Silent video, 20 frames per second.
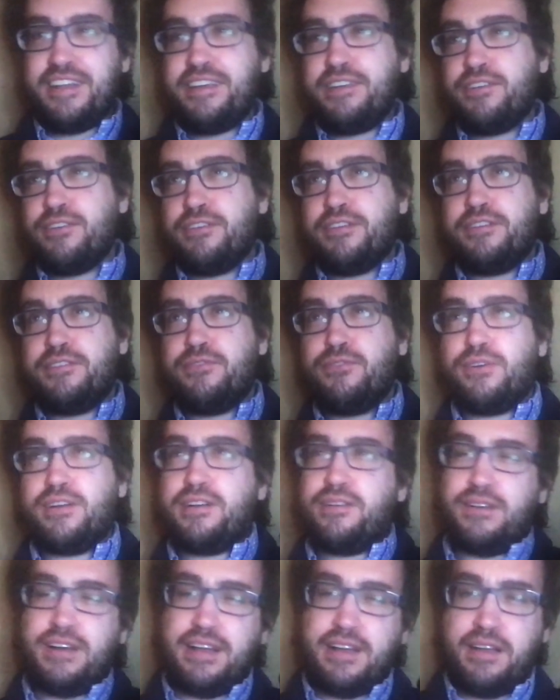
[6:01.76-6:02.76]
good.
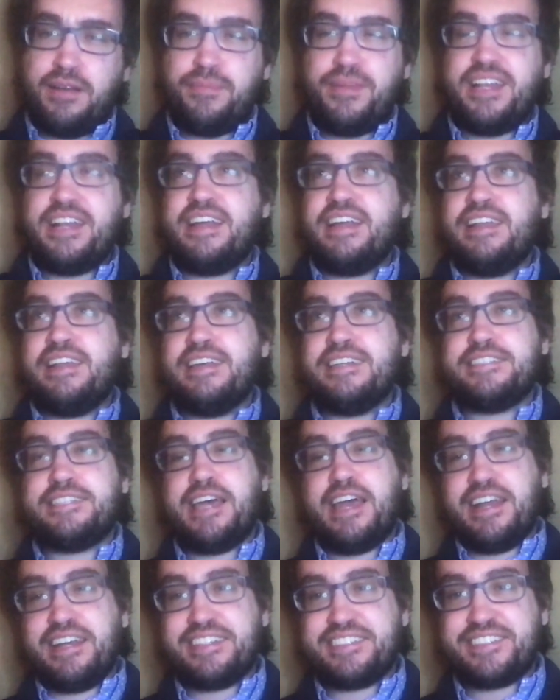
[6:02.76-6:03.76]
Where I mean, it is
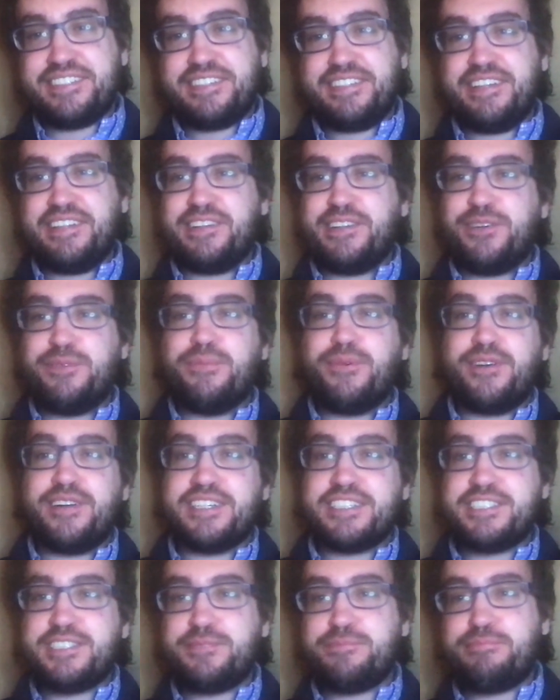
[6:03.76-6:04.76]
actually a little more
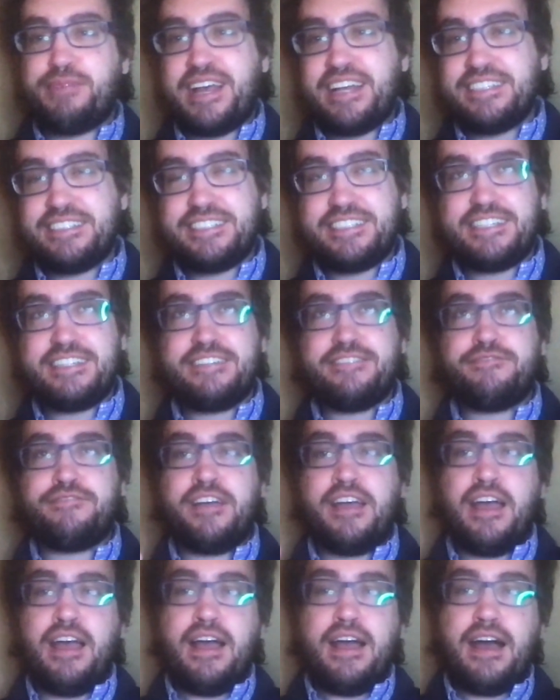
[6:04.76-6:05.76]
expensive,
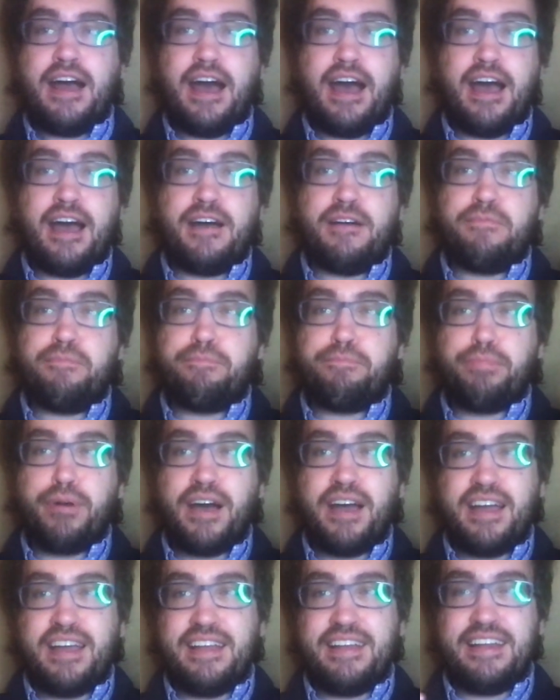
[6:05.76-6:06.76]

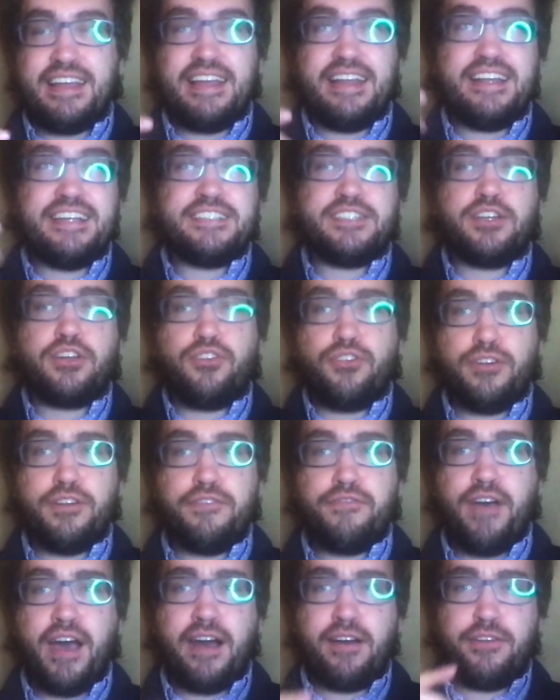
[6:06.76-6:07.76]
but it is a
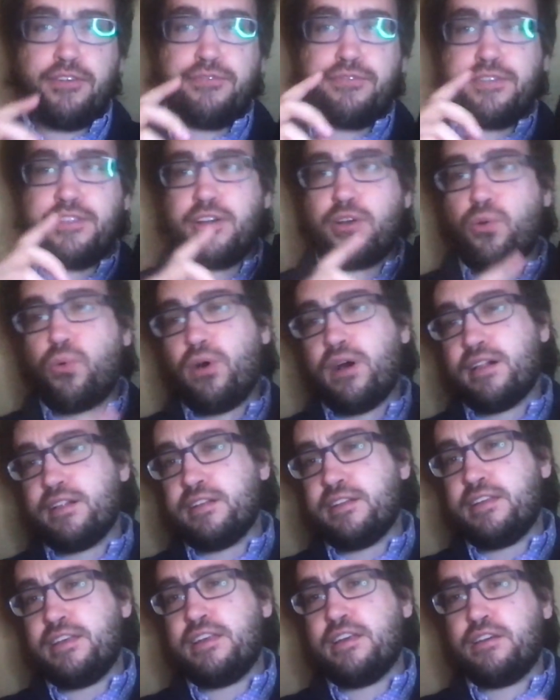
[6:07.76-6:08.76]
good value for the
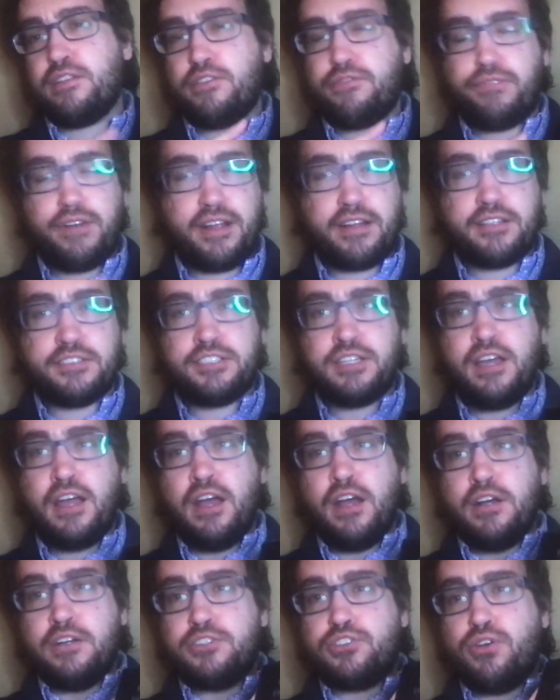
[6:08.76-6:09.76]
quality of the fragrance.
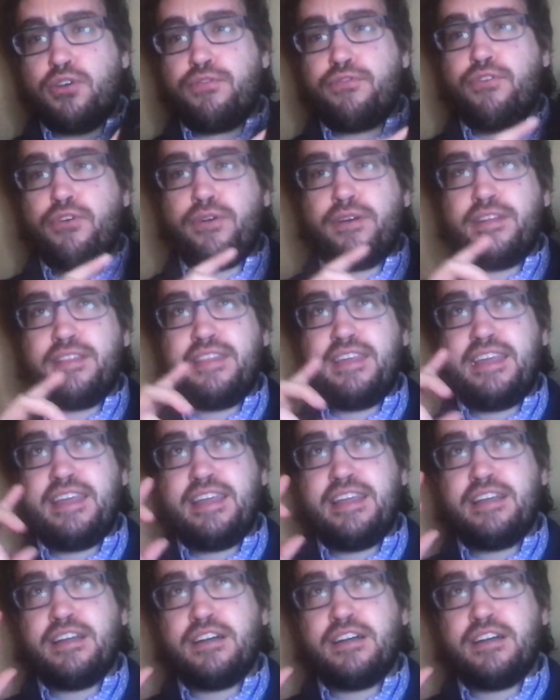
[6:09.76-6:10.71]
So for the